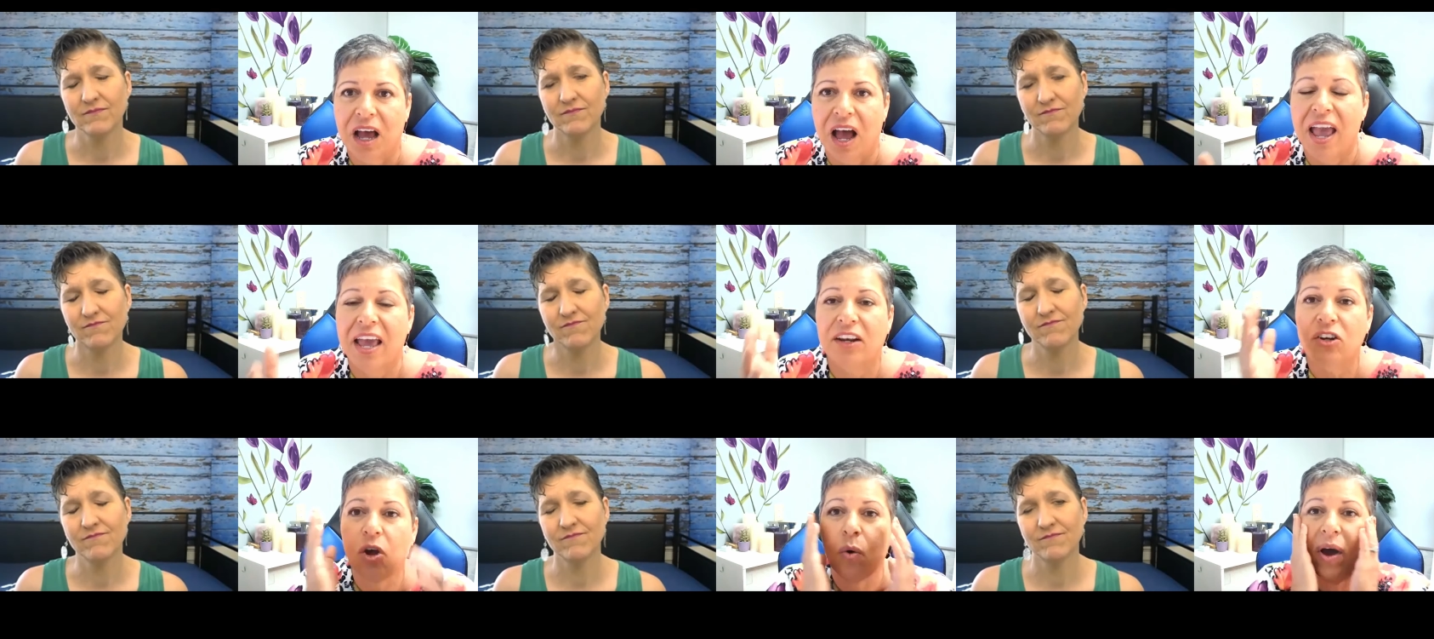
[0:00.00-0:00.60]
Speaker 1: I
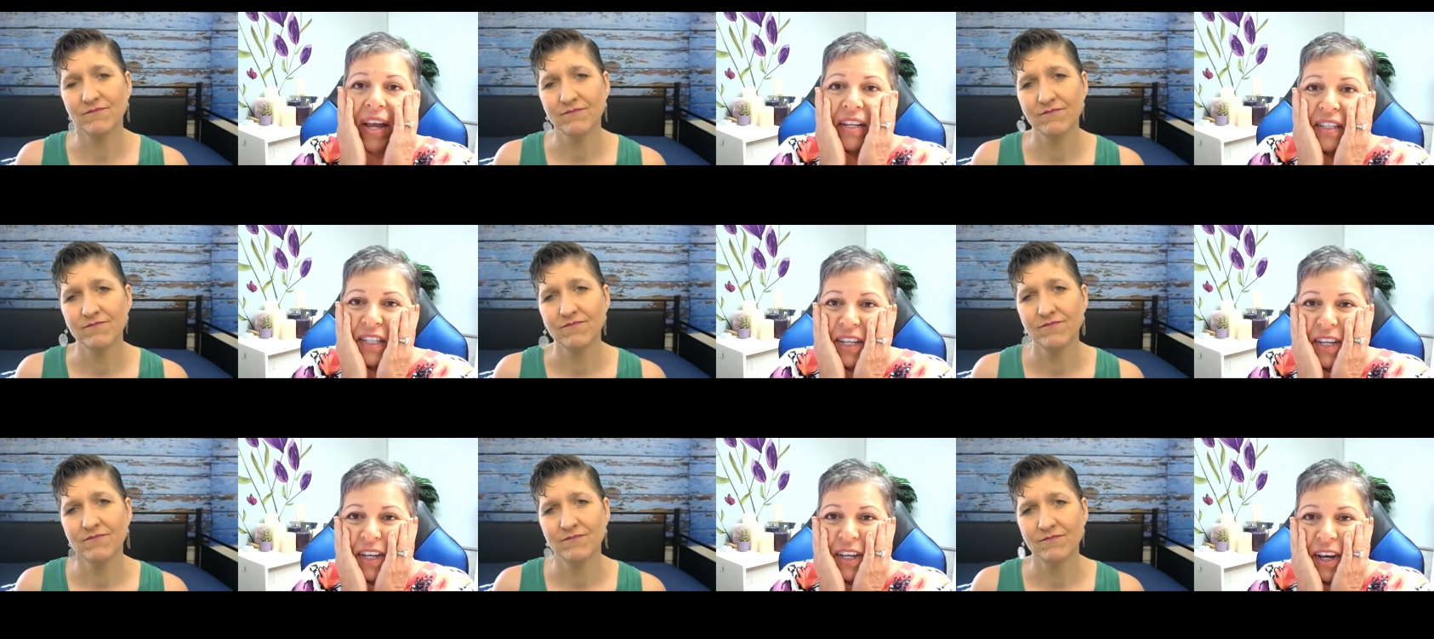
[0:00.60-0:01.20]
had no
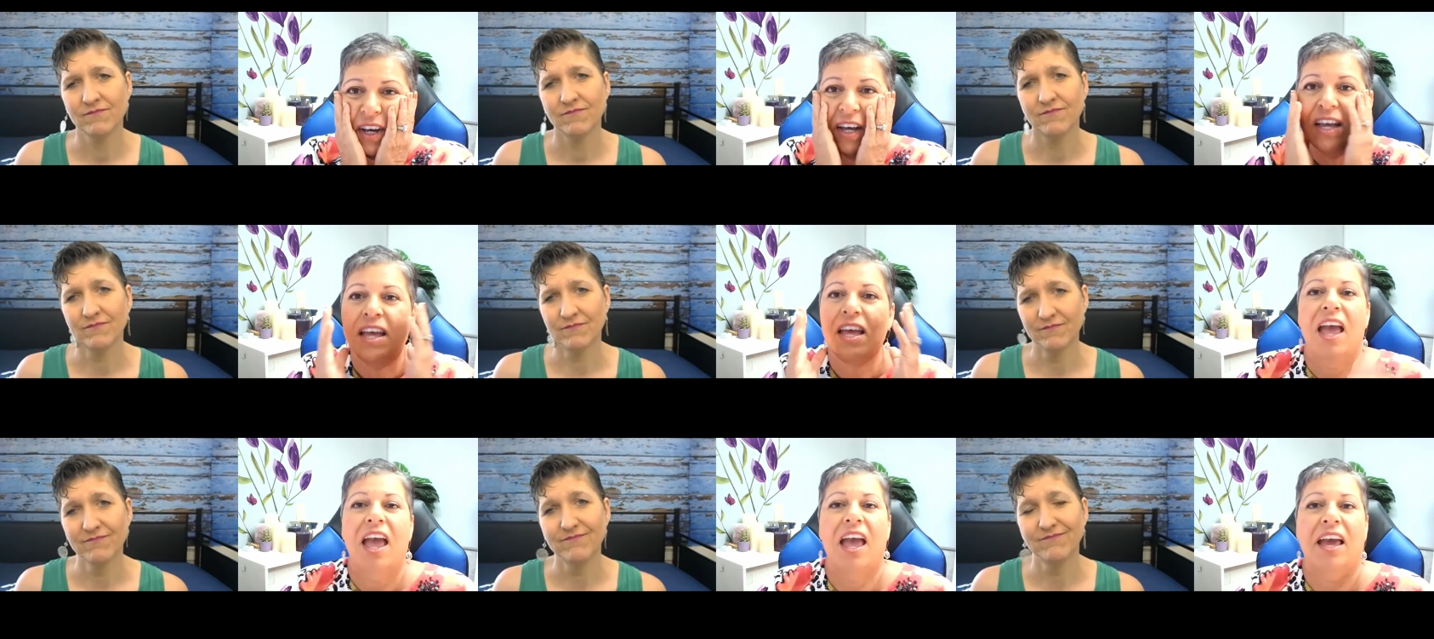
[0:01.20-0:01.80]
idea.
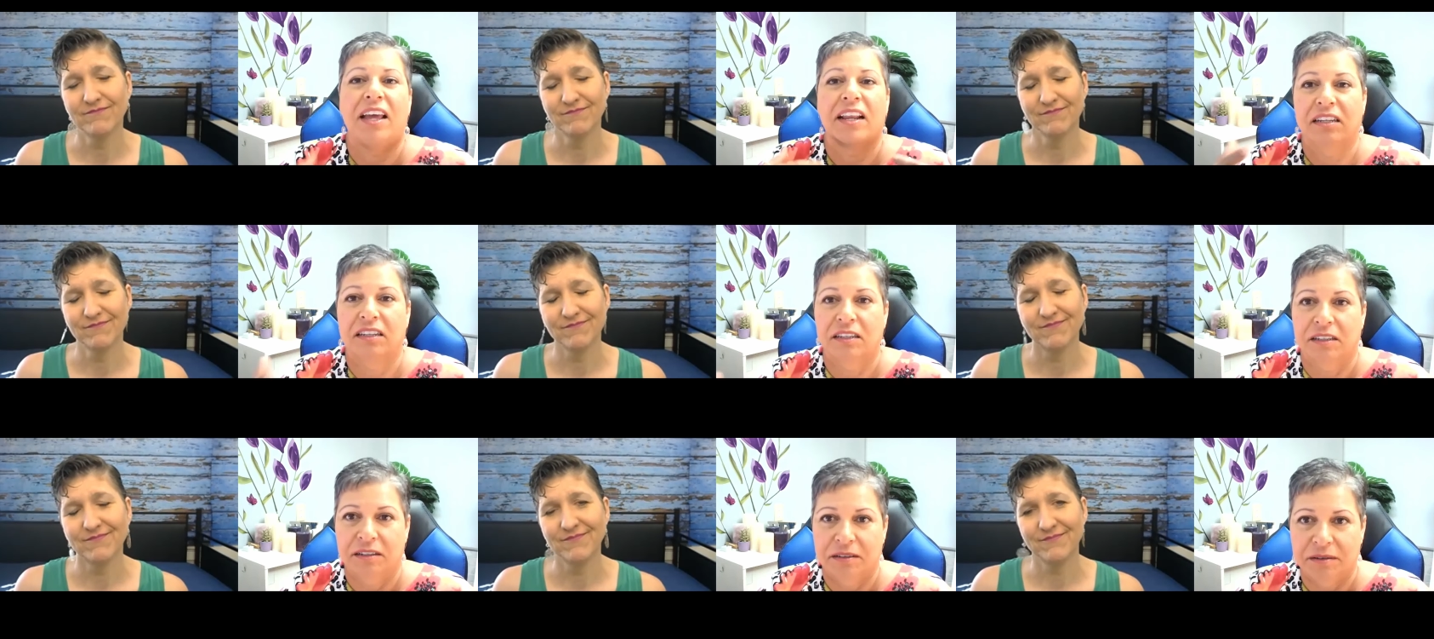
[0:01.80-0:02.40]
And